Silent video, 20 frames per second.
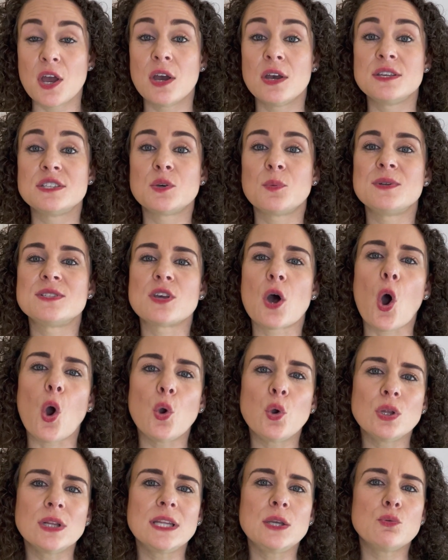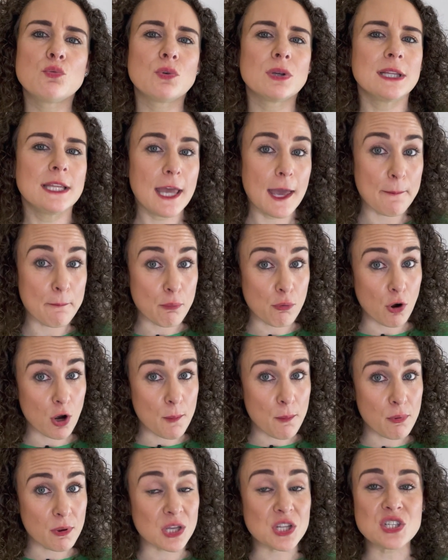so it's only really
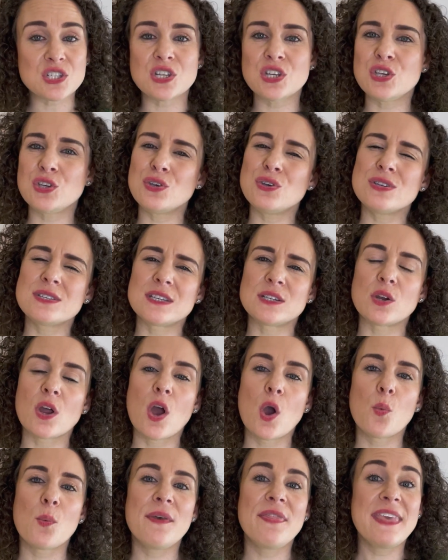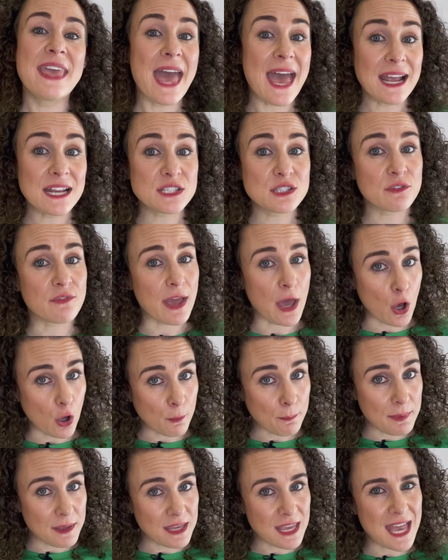appropriate to use it when the act of
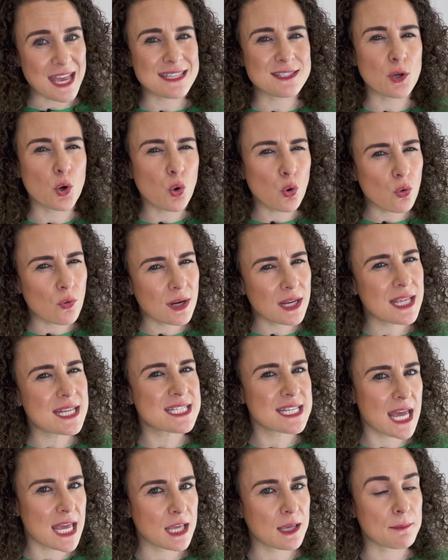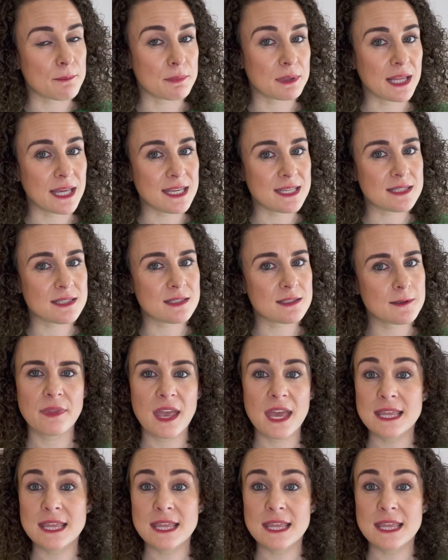helping has already taken place.